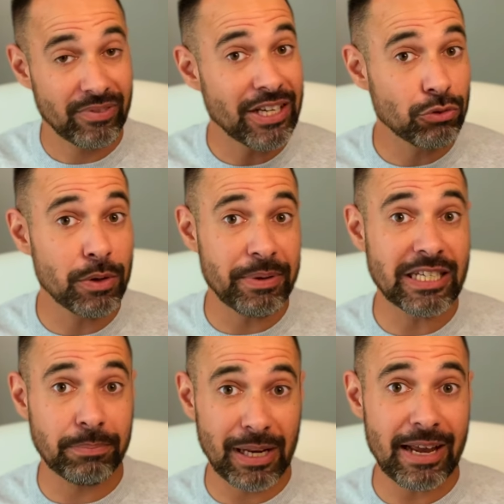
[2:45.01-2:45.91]
This would be
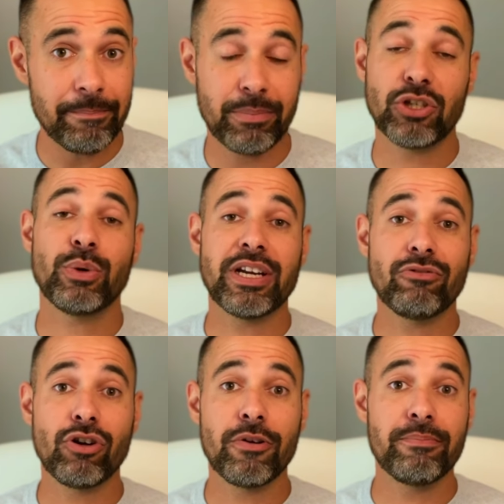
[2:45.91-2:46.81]
split between
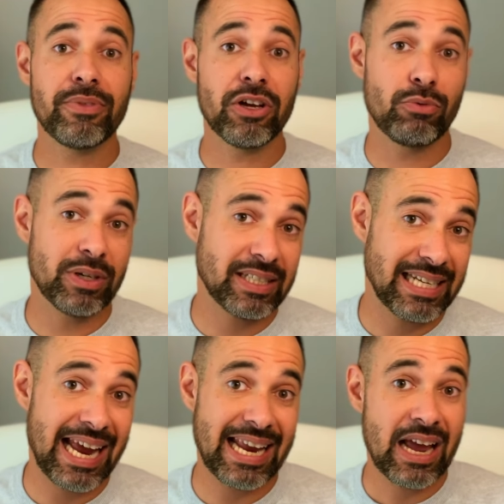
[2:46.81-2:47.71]
a room that was,
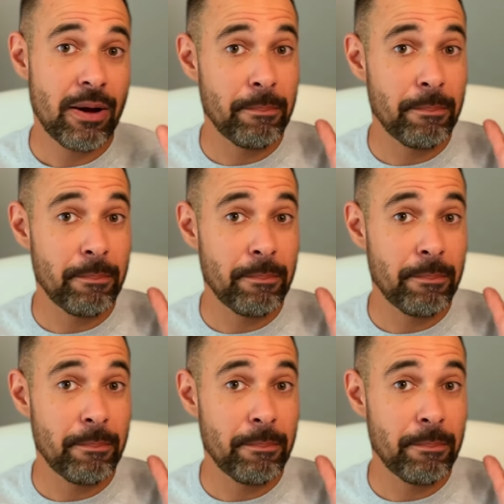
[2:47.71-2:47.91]
say,